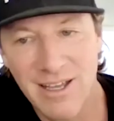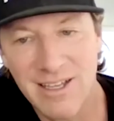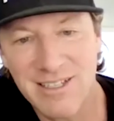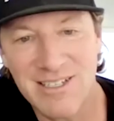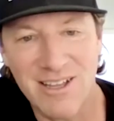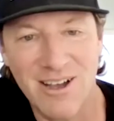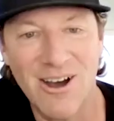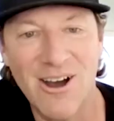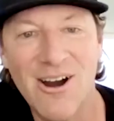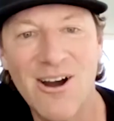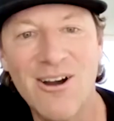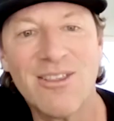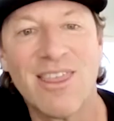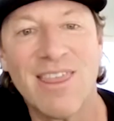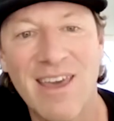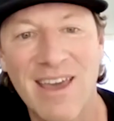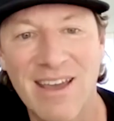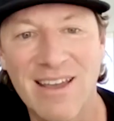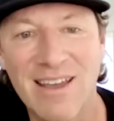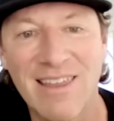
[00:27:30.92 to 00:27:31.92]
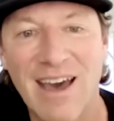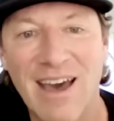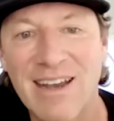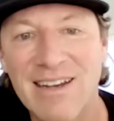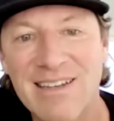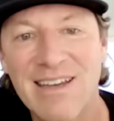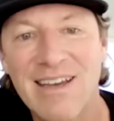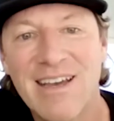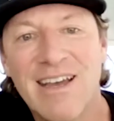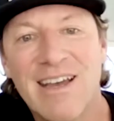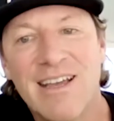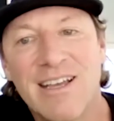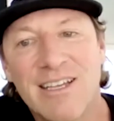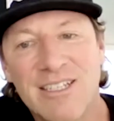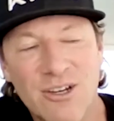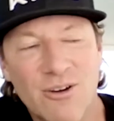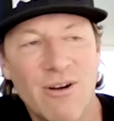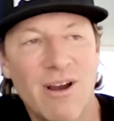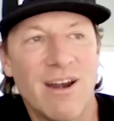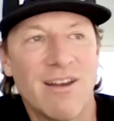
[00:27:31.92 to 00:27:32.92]
It's the hard thing that
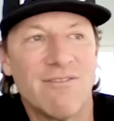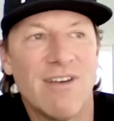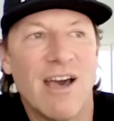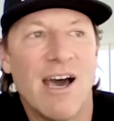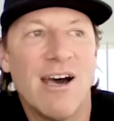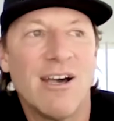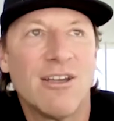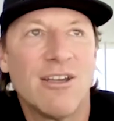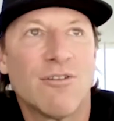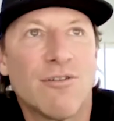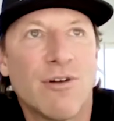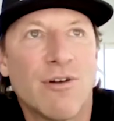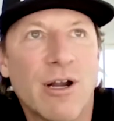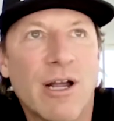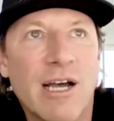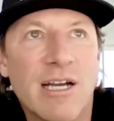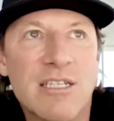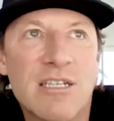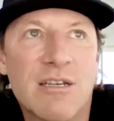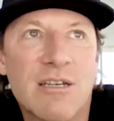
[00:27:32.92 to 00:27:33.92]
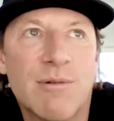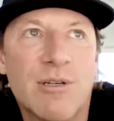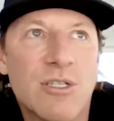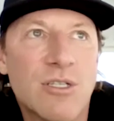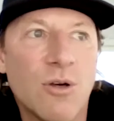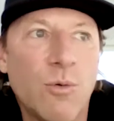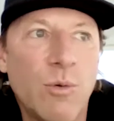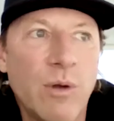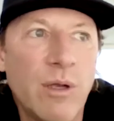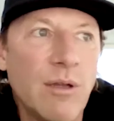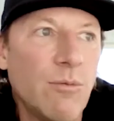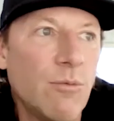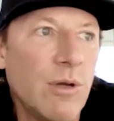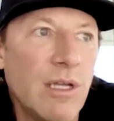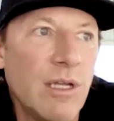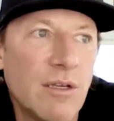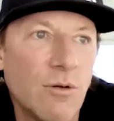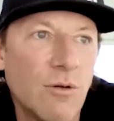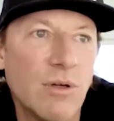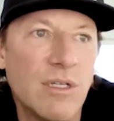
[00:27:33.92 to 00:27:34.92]
is creating value for your customers. So we
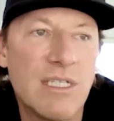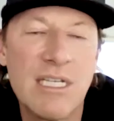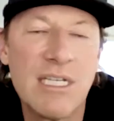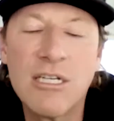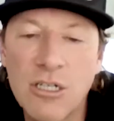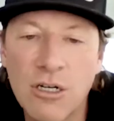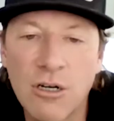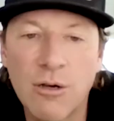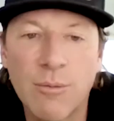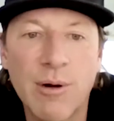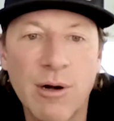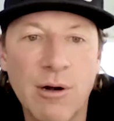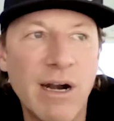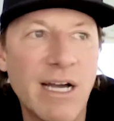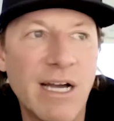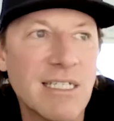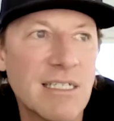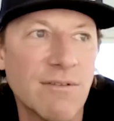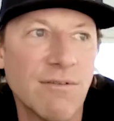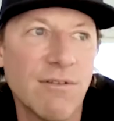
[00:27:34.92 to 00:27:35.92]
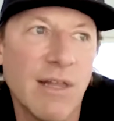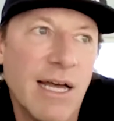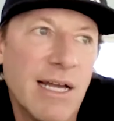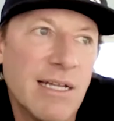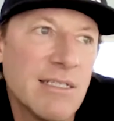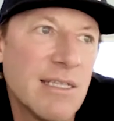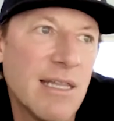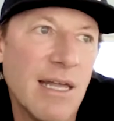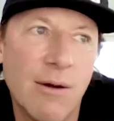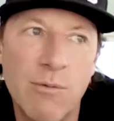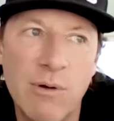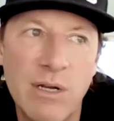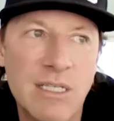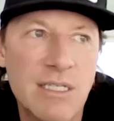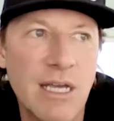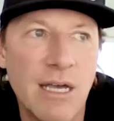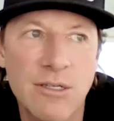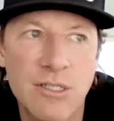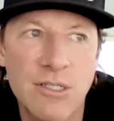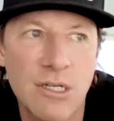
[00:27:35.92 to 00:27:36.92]
we do a digital progressive lens that
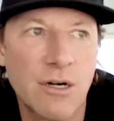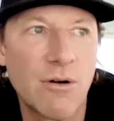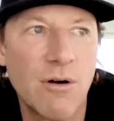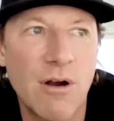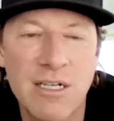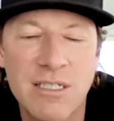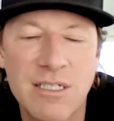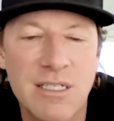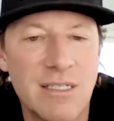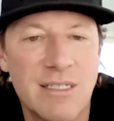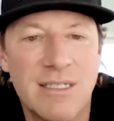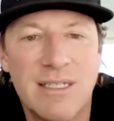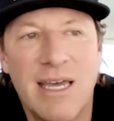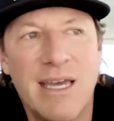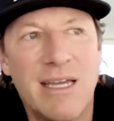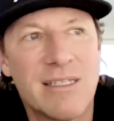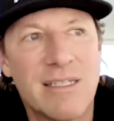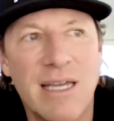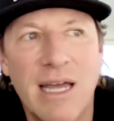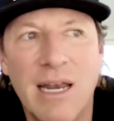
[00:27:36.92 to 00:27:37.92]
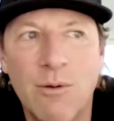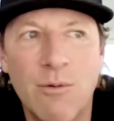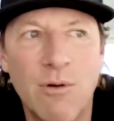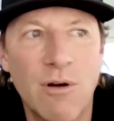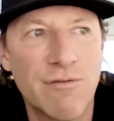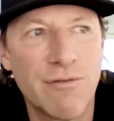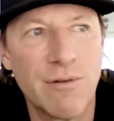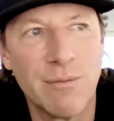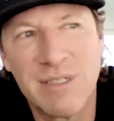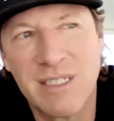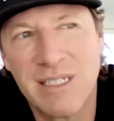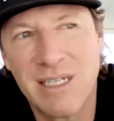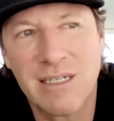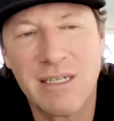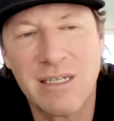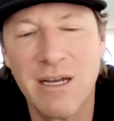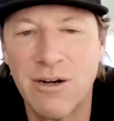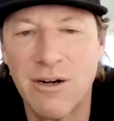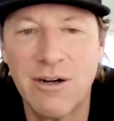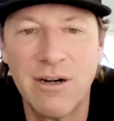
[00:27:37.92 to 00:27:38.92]
retails across the states anywhere from
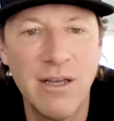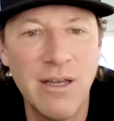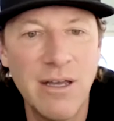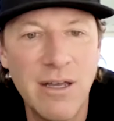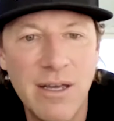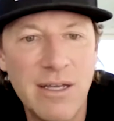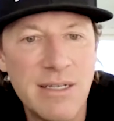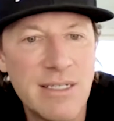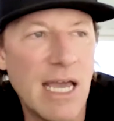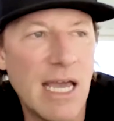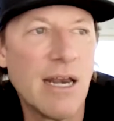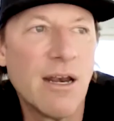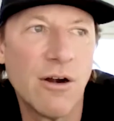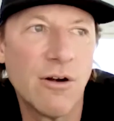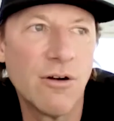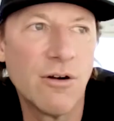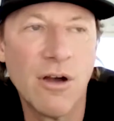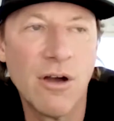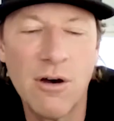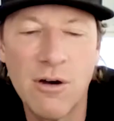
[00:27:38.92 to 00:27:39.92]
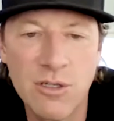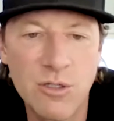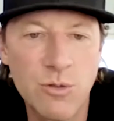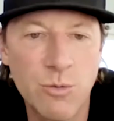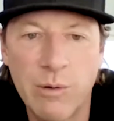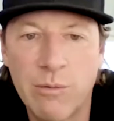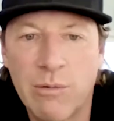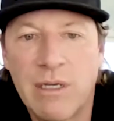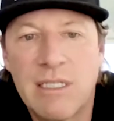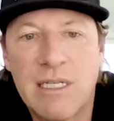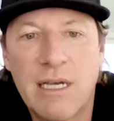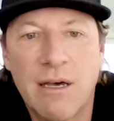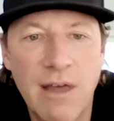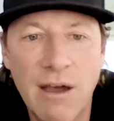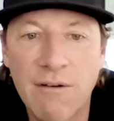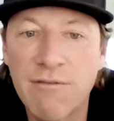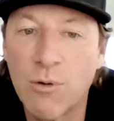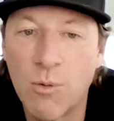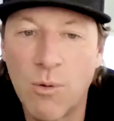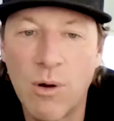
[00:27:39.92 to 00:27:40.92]
600 to 800 dollars. We retail
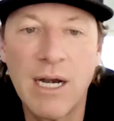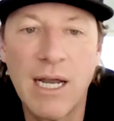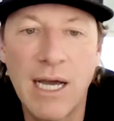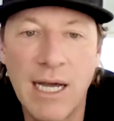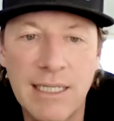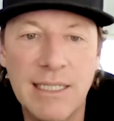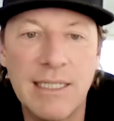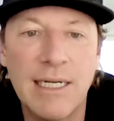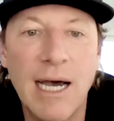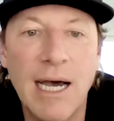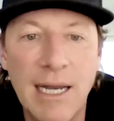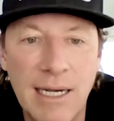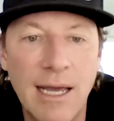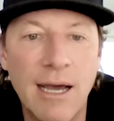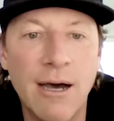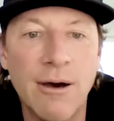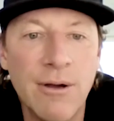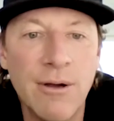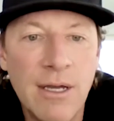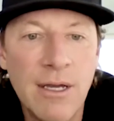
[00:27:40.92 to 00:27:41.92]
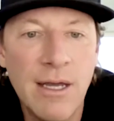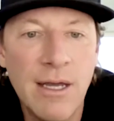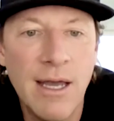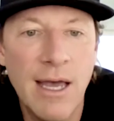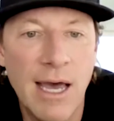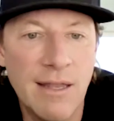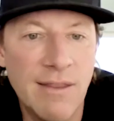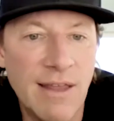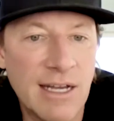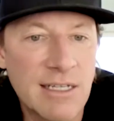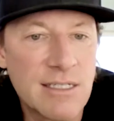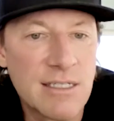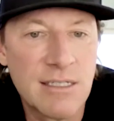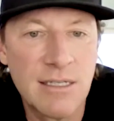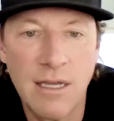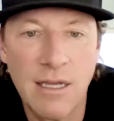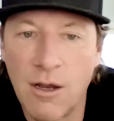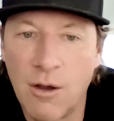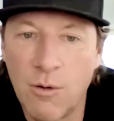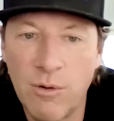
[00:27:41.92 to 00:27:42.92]
that for 199 now, and
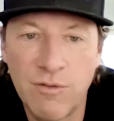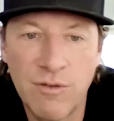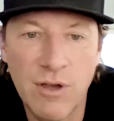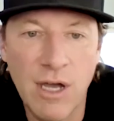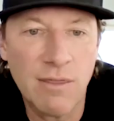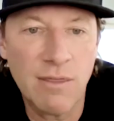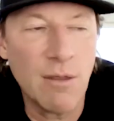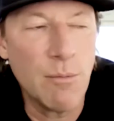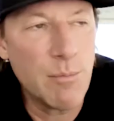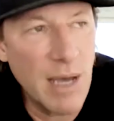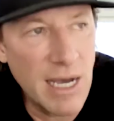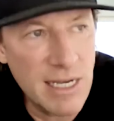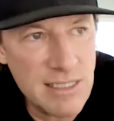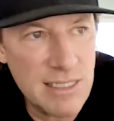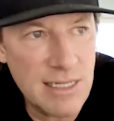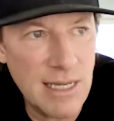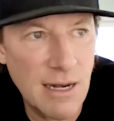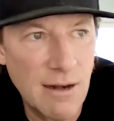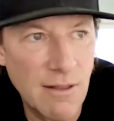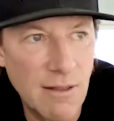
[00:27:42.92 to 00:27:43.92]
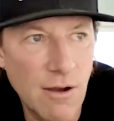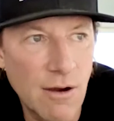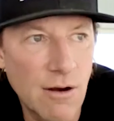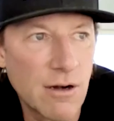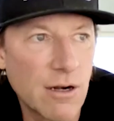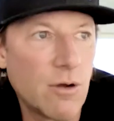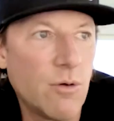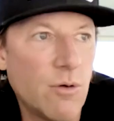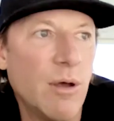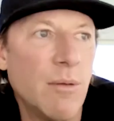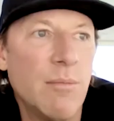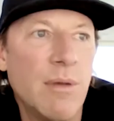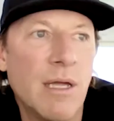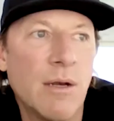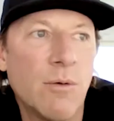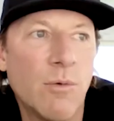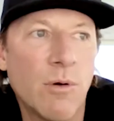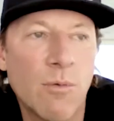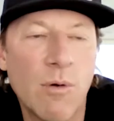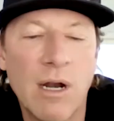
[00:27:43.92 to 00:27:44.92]
that's you know we've got the best state of the art
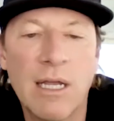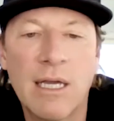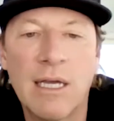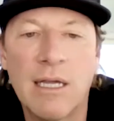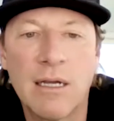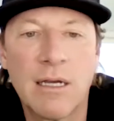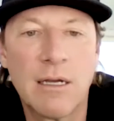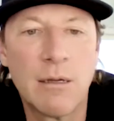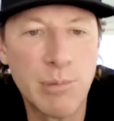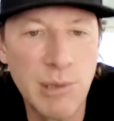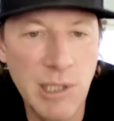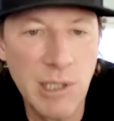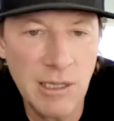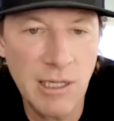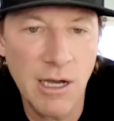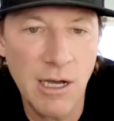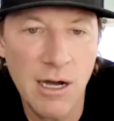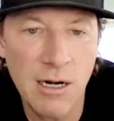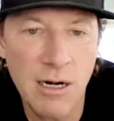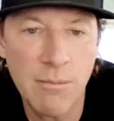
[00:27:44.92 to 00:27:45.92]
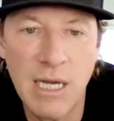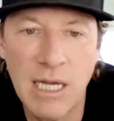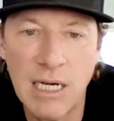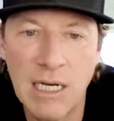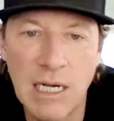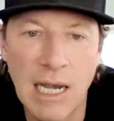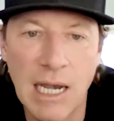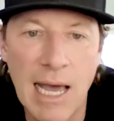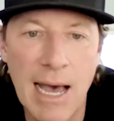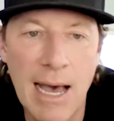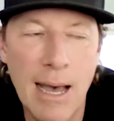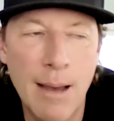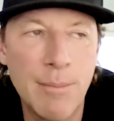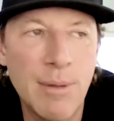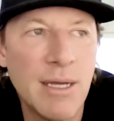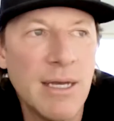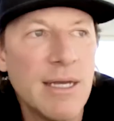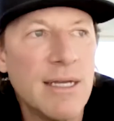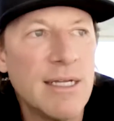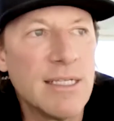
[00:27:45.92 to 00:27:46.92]
equipment. We're running in a completely automated lab.
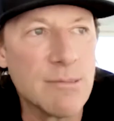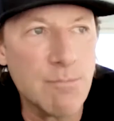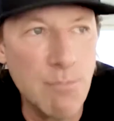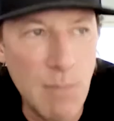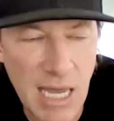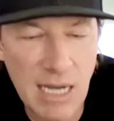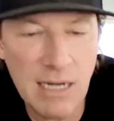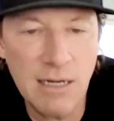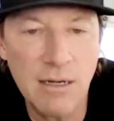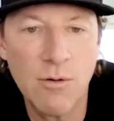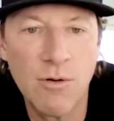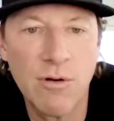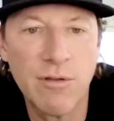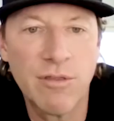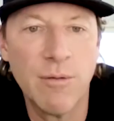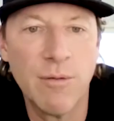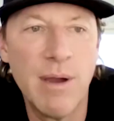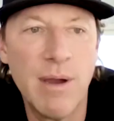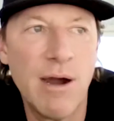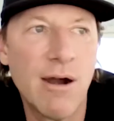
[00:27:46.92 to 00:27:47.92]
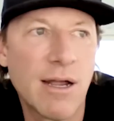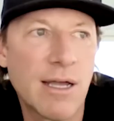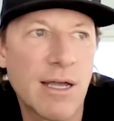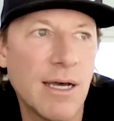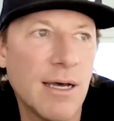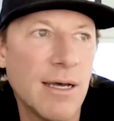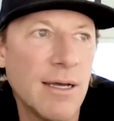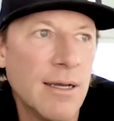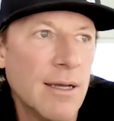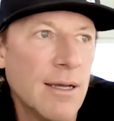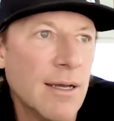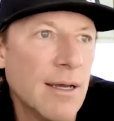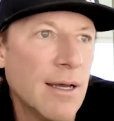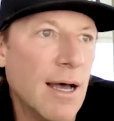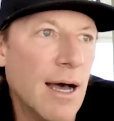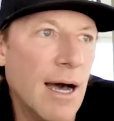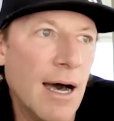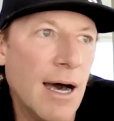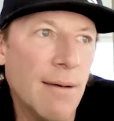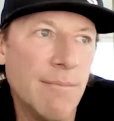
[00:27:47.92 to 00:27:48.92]
It's made in North America.
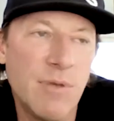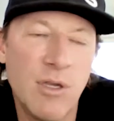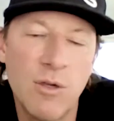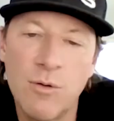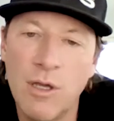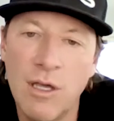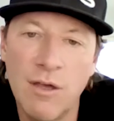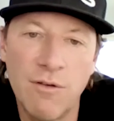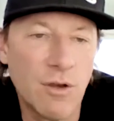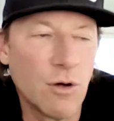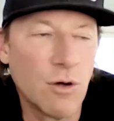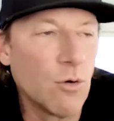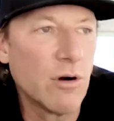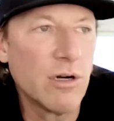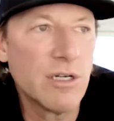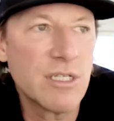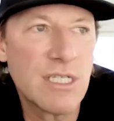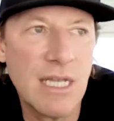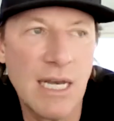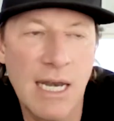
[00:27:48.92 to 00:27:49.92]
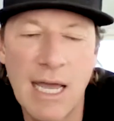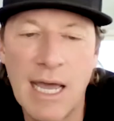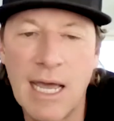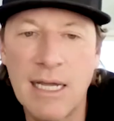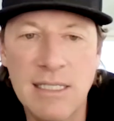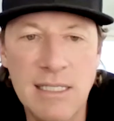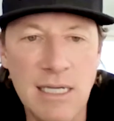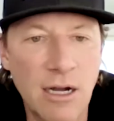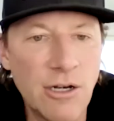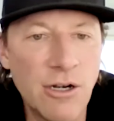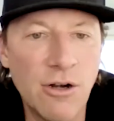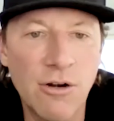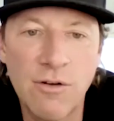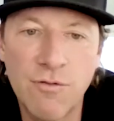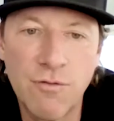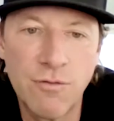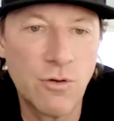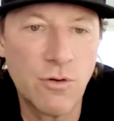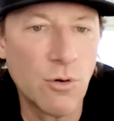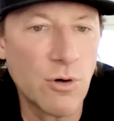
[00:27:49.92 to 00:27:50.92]
Um, you if it orders today, it's on your
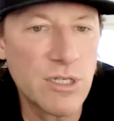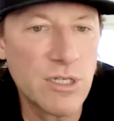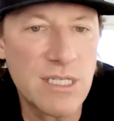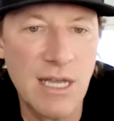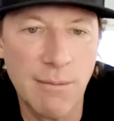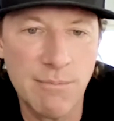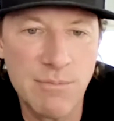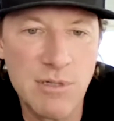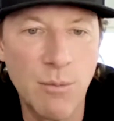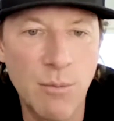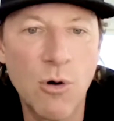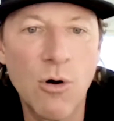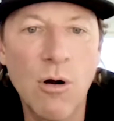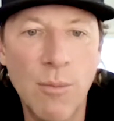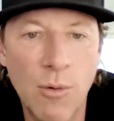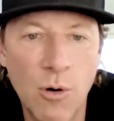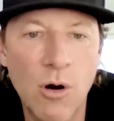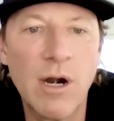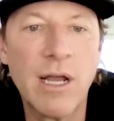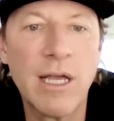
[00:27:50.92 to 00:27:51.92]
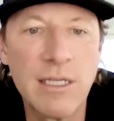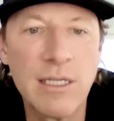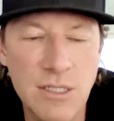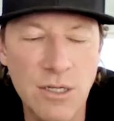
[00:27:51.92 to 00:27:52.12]
doorstep tomorrow morning.